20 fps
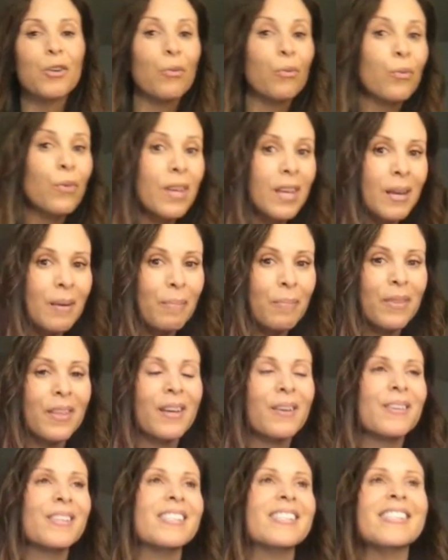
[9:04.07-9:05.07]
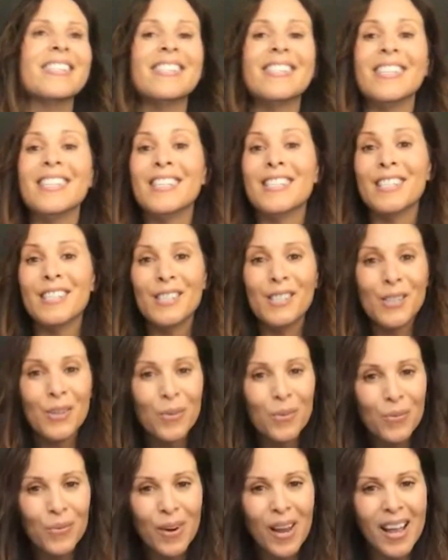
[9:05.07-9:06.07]
reap. There is a season
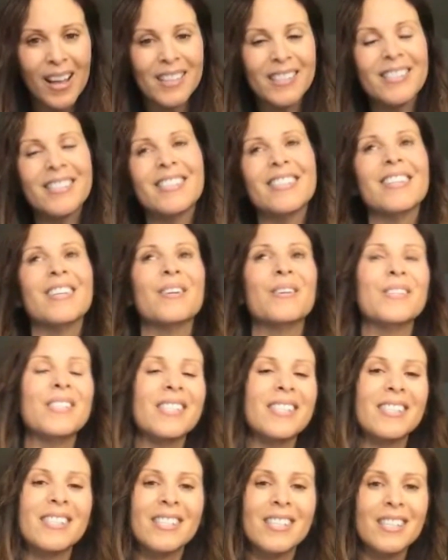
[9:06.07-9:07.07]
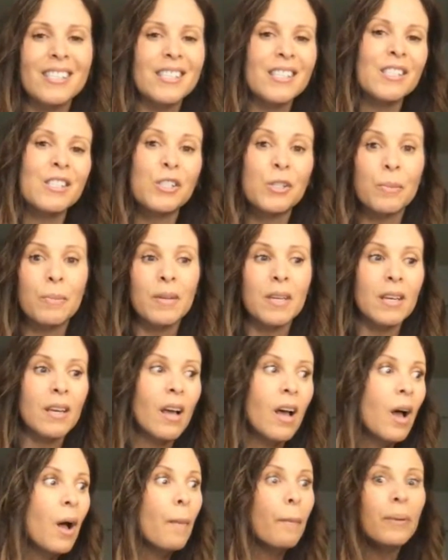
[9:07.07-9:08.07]
to rest. There is a season to be
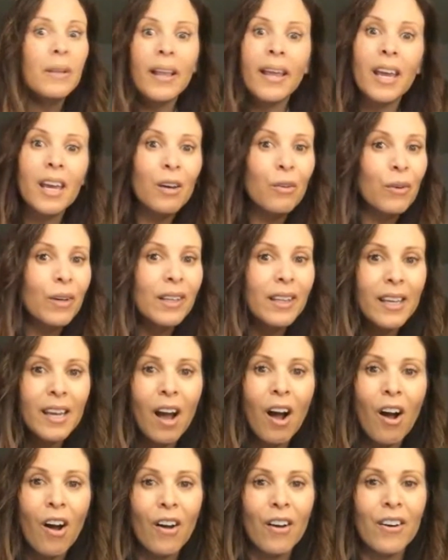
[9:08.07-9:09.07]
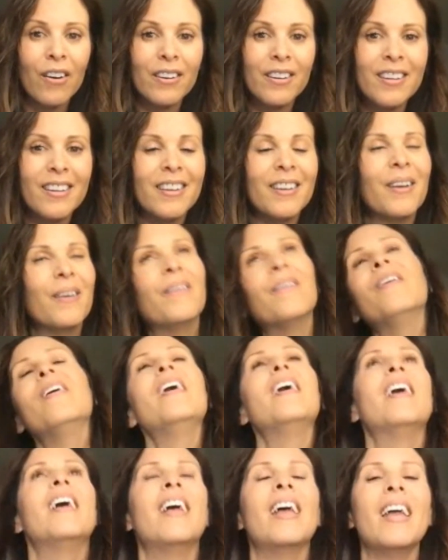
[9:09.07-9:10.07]
playing really hard, you know?
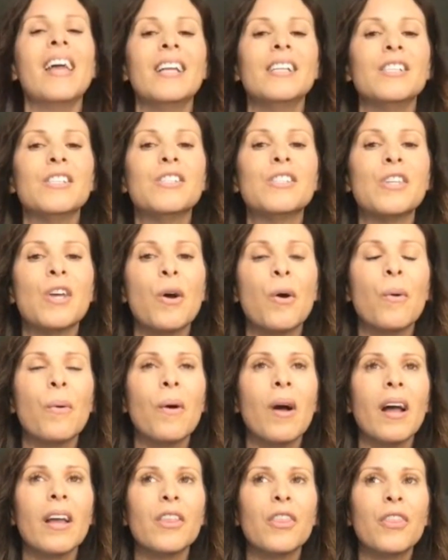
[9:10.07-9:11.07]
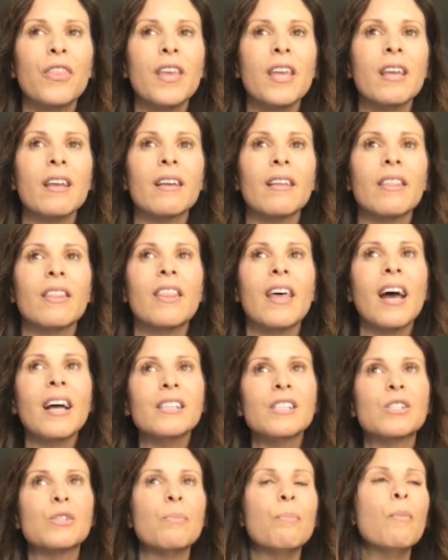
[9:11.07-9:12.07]
And so I think
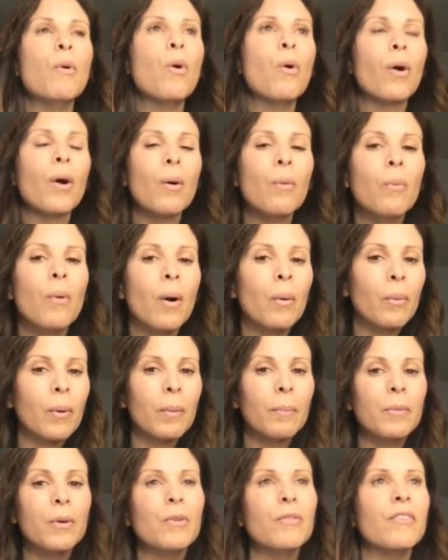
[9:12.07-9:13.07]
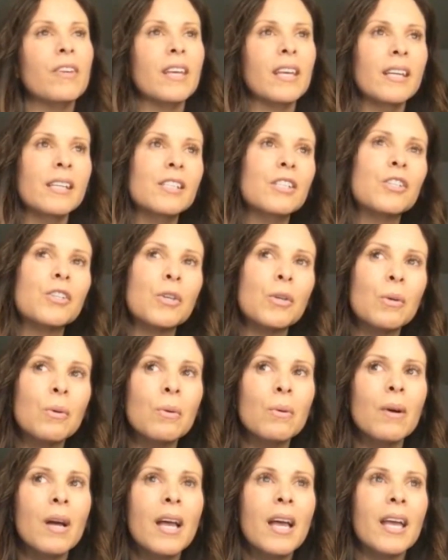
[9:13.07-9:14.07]
that's more what we're moving
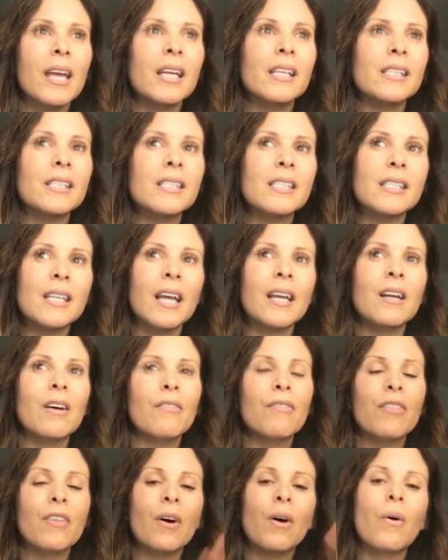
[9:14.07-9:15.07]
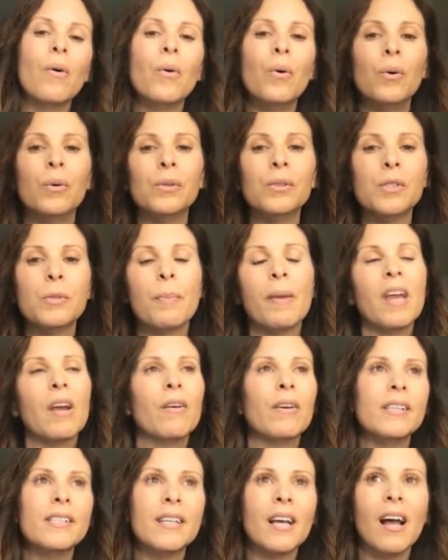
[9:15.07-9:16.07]
into, instead of the old
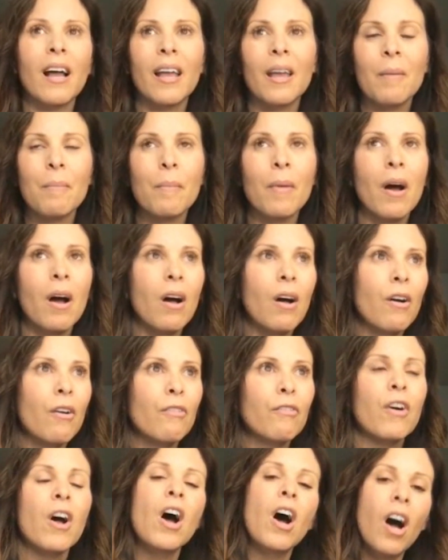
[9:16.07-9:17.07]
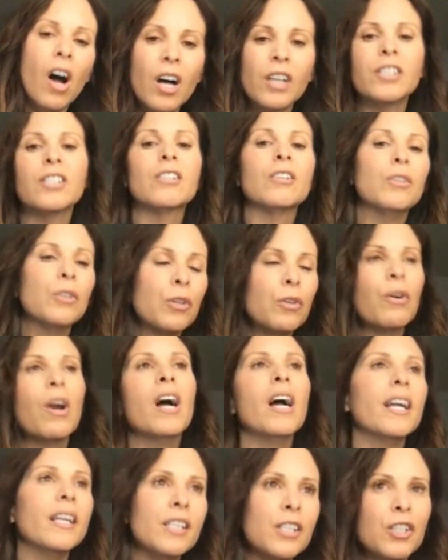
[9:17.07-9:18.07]
paradigm of hustle,
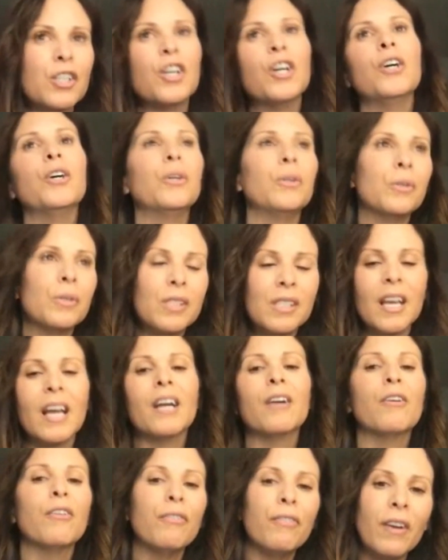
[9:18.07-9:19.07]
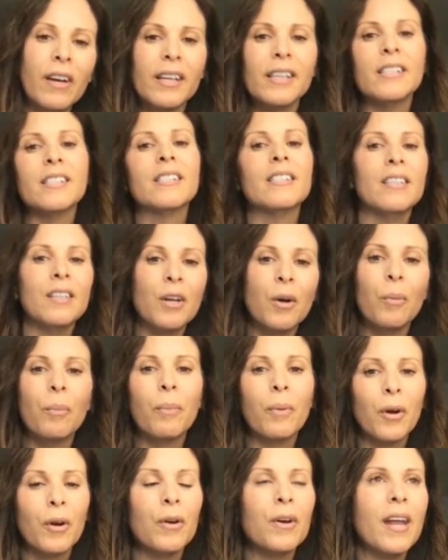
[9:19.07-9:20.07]
grind, go, sacrifice, you know,
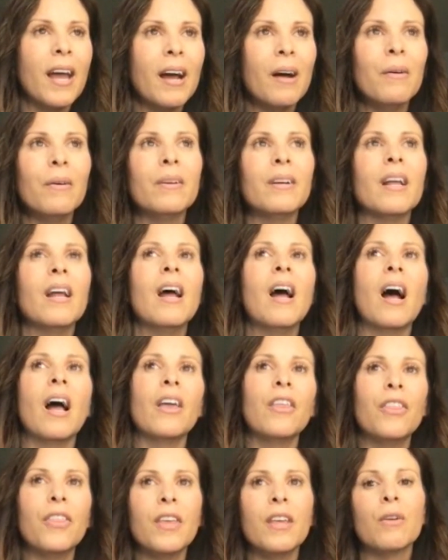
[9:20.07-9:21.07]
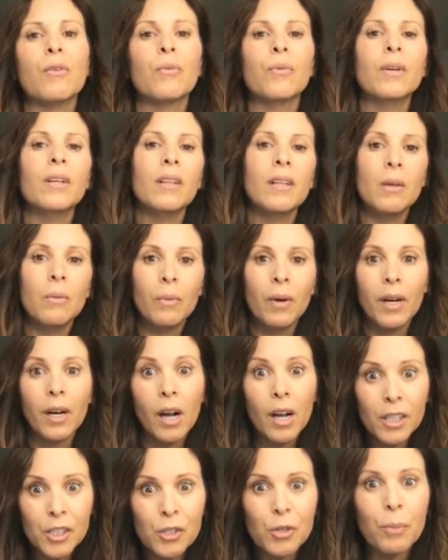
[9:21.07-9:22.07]
burnout. I think really what
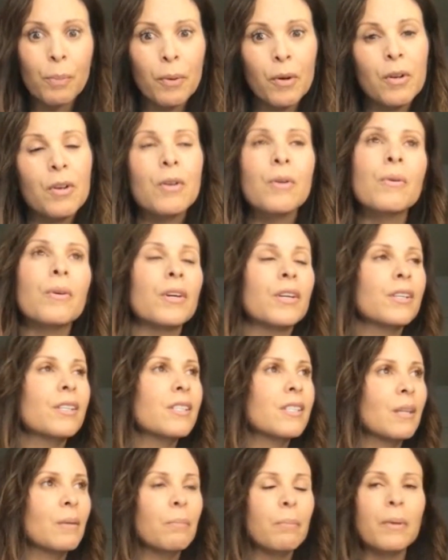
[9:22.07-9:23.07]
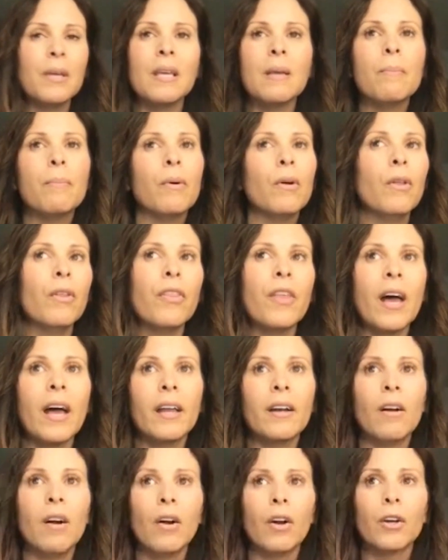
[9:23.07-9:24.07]
entrepreneurs and people
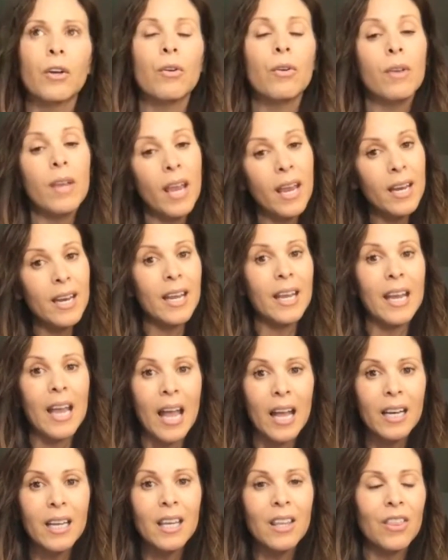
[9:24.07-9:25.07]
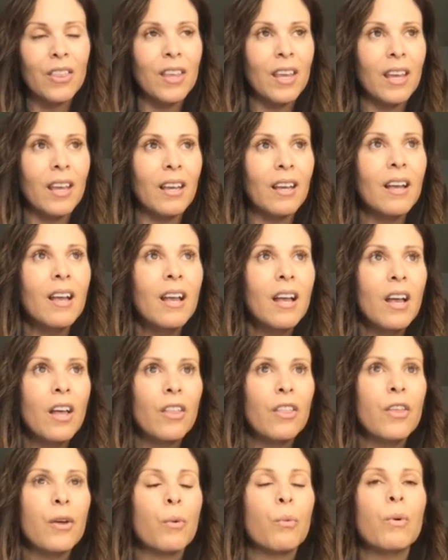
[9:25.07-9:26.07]
that are creating anything,
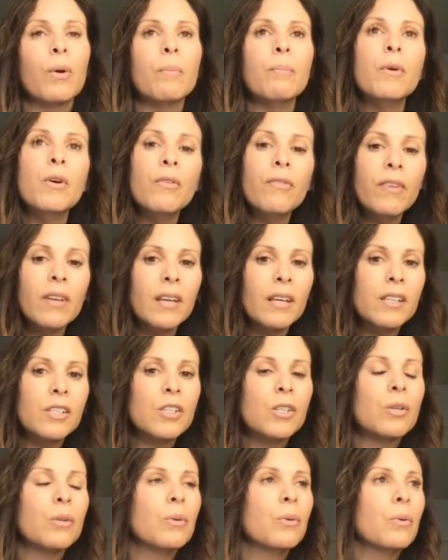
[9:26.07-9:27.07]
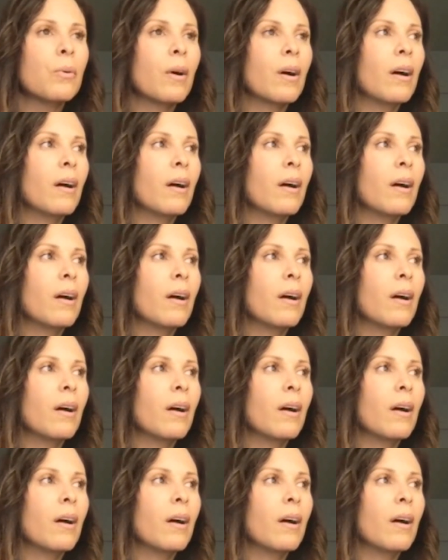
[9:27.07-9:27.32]
that we're moving into